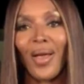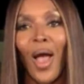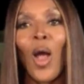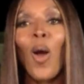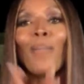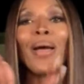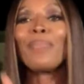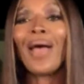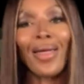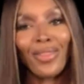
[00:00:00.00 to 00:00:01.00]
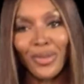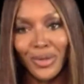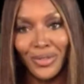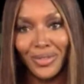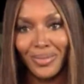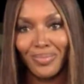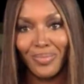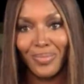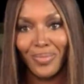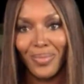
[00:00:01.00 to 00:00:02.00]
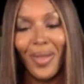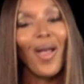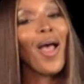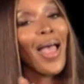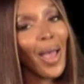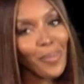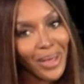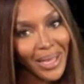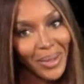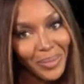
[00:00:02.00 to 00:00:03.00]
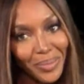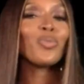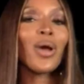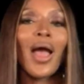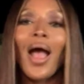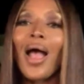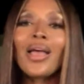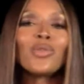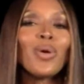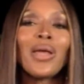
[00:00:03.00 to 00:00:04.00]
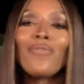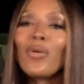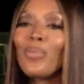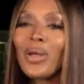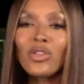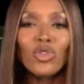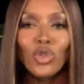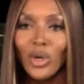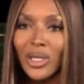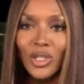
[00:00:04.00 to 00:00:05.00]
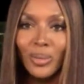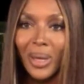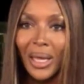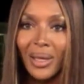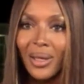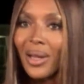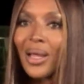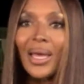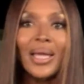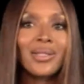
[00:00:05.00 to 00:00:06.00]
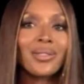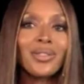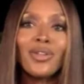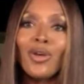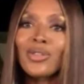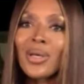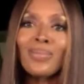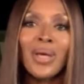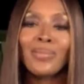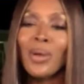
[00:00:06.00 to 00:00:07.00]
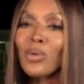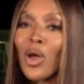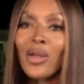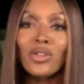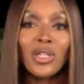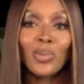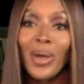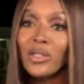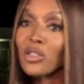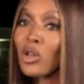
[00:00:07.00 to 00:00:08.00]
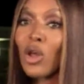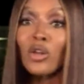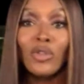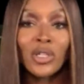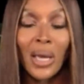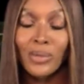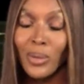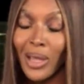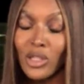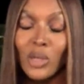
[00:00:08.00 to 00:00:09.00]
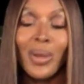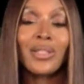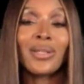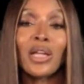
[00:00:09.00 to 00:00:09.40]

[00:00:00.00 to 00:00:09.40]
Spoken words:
I hope my Panthers are happy. It's whatever brings joy to me. It's, you know, sometimes I'm going to these places, a lot of the times I'm going to these places